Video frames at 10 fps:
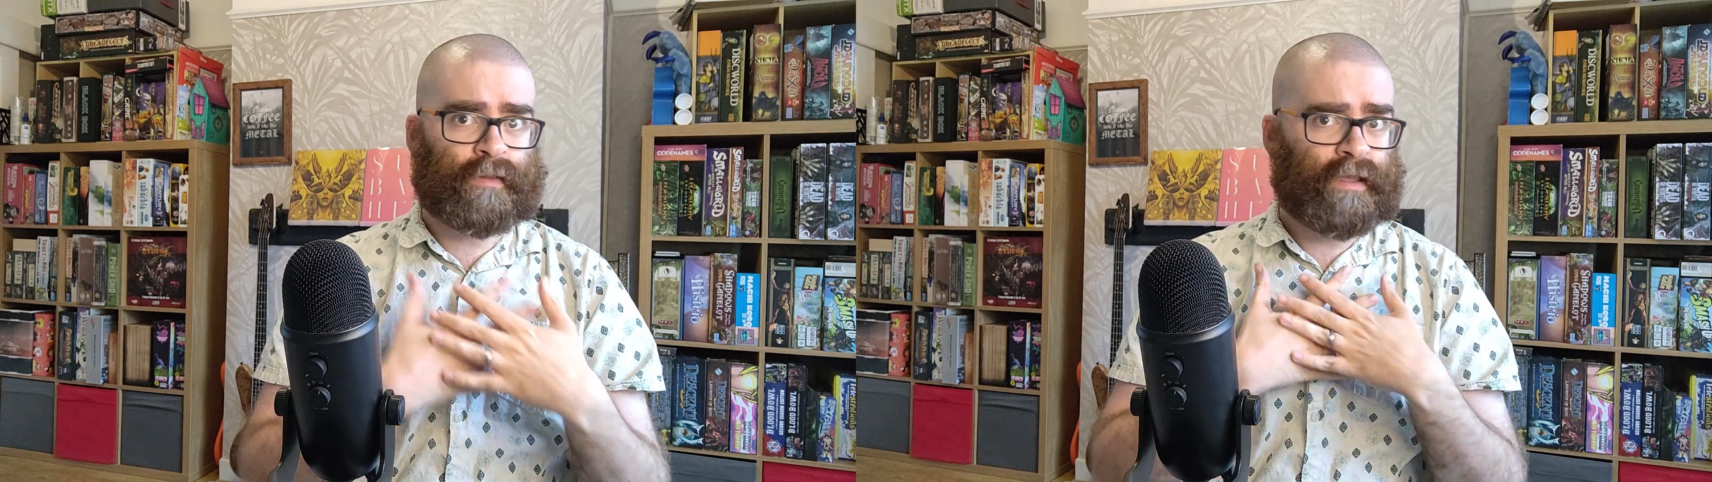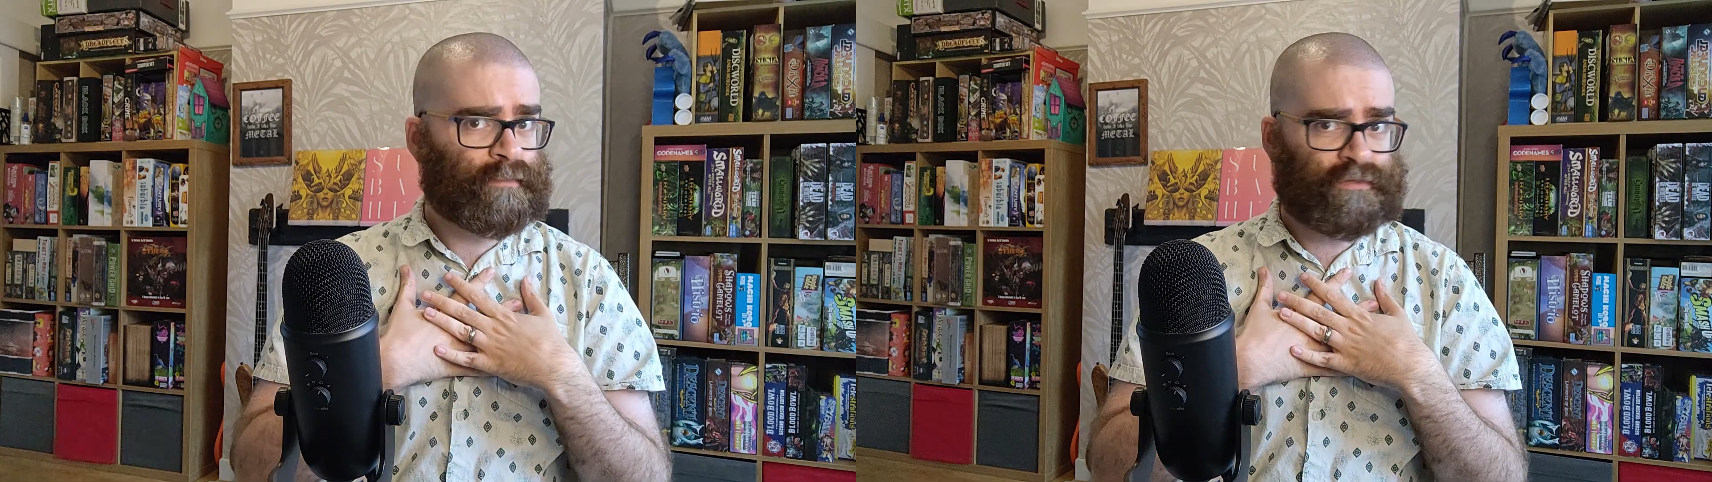
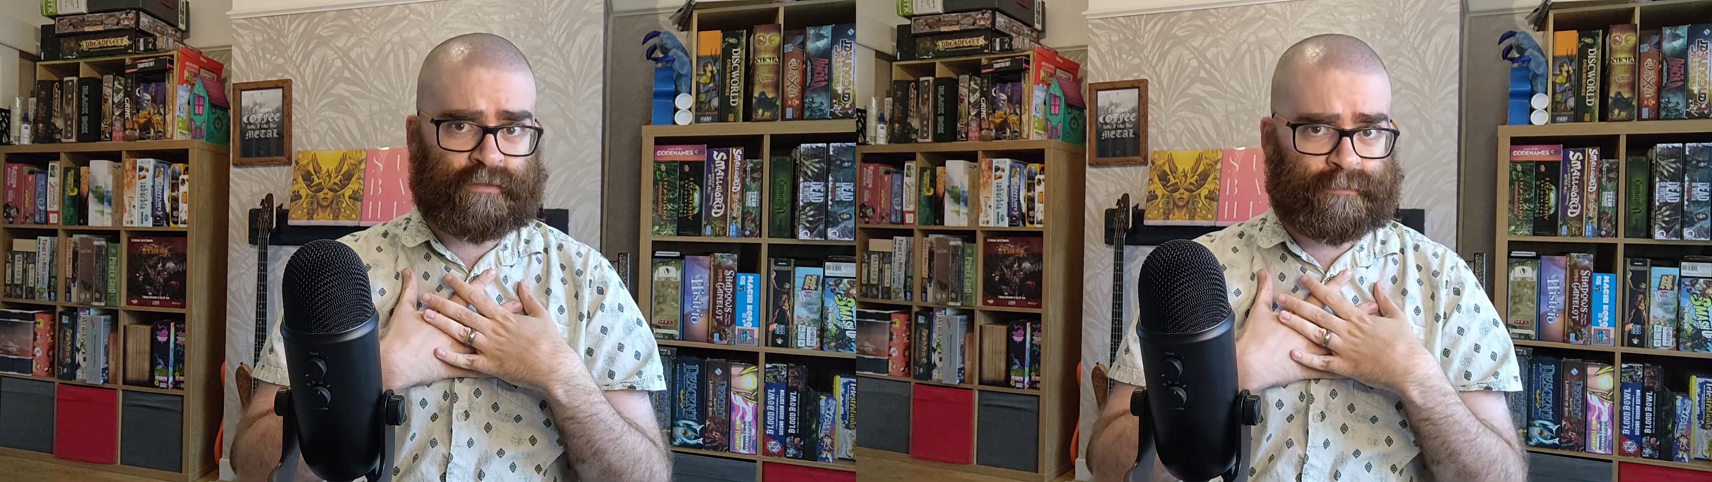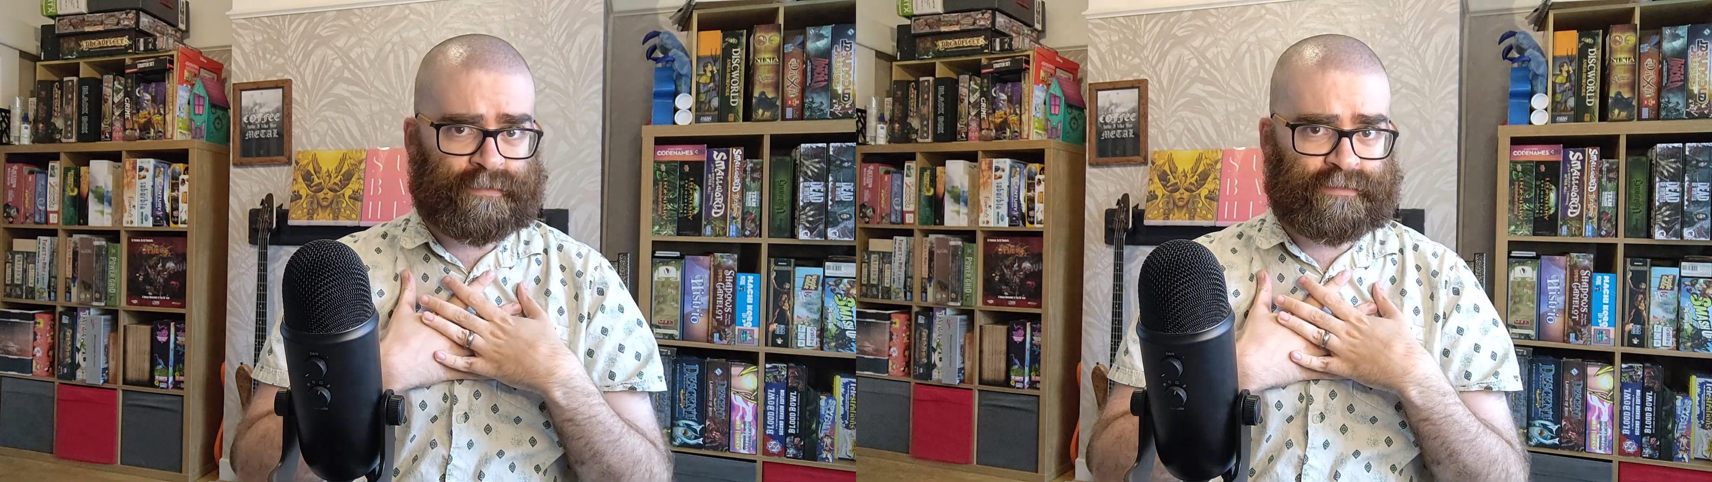I'm a
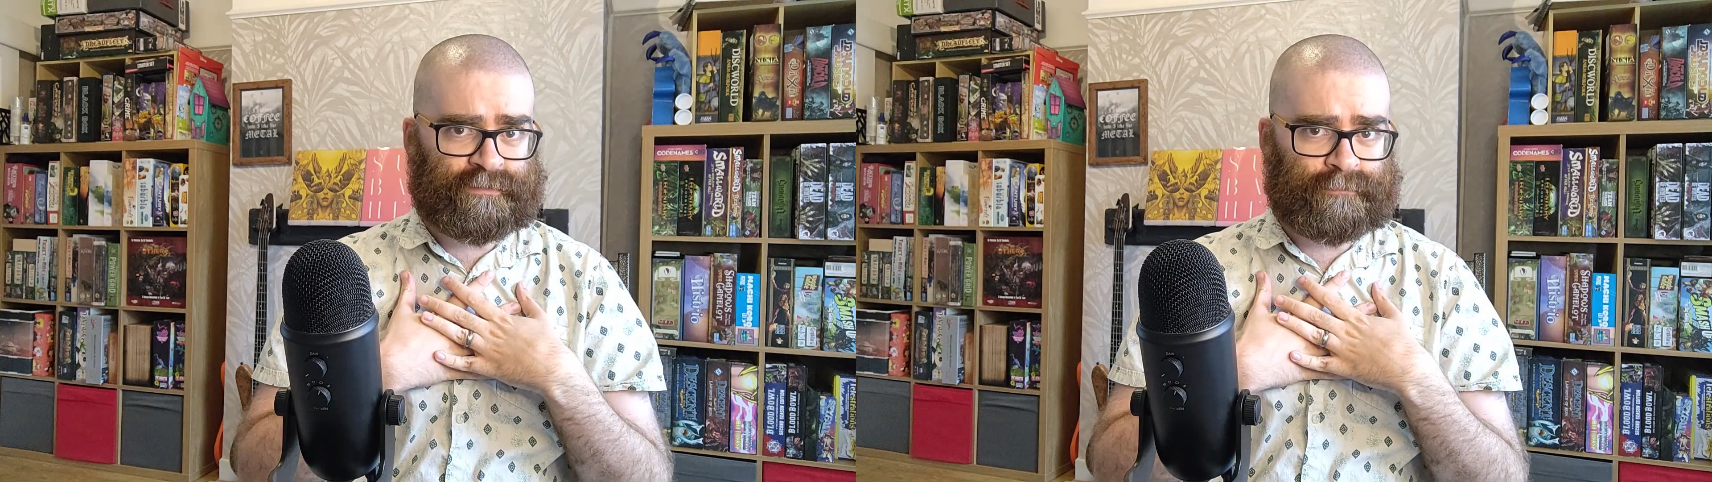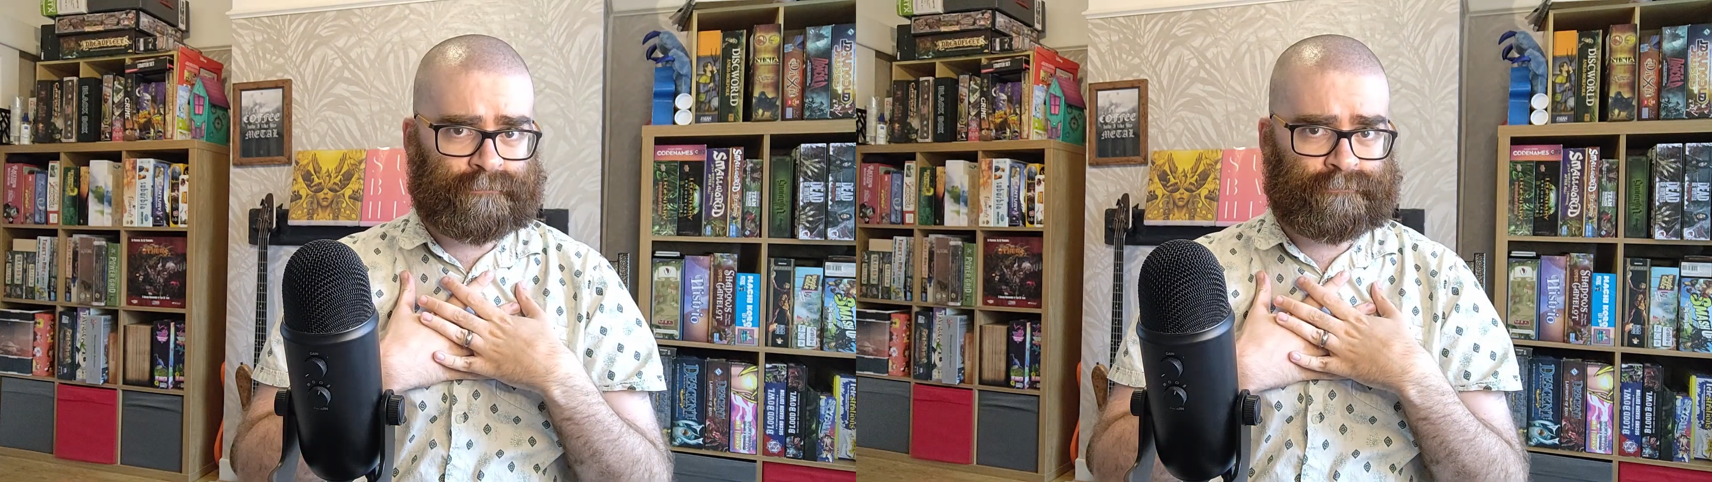dog
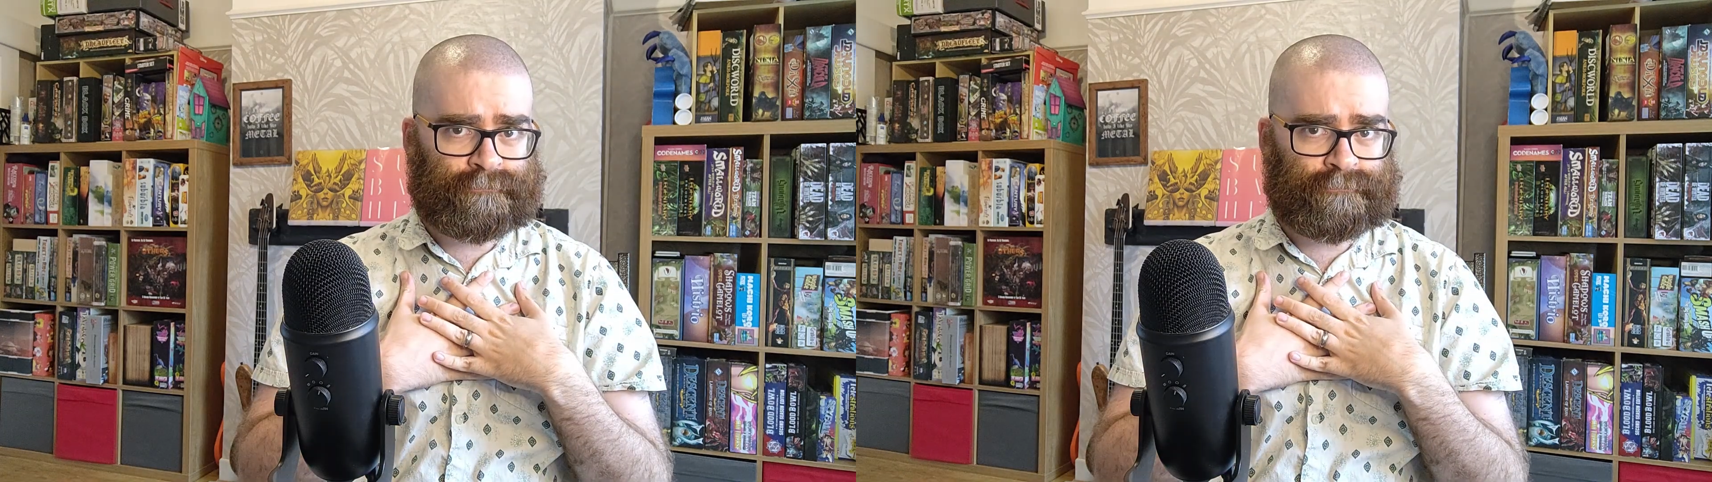person,